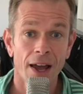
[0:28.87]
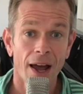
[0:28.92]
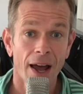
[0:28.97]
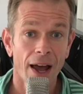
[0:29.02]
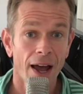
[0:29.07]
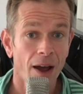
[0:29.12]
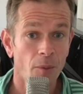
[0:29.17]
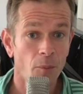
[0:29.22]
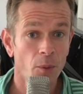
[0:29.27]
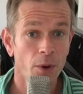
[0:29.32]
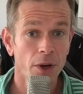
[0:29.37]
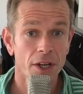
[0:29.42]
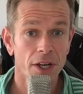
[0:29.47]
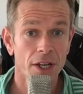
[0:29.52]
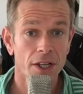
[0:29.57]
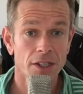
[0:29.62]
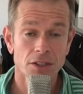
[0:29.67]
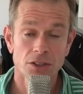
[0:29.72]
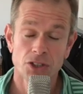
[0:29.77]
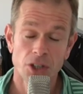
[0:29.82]
and we're
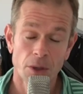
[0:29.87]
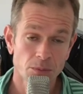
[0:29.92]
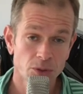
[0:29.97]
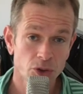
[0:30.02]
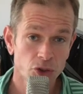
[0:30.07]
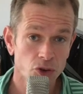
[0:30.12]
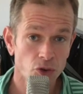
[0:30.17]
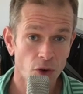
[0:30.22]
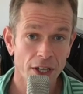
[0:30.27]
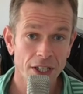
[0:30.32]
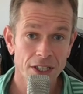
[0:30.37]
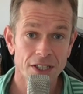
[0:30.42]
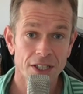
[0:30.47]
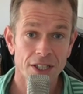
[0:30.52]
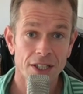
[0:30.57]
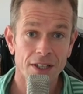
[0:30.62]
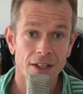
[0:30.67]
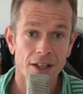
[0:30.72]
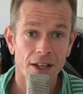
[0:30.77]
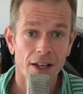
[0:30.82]
going to jump straight
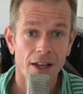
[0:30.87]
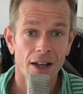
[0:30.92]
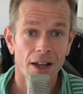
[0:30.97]
in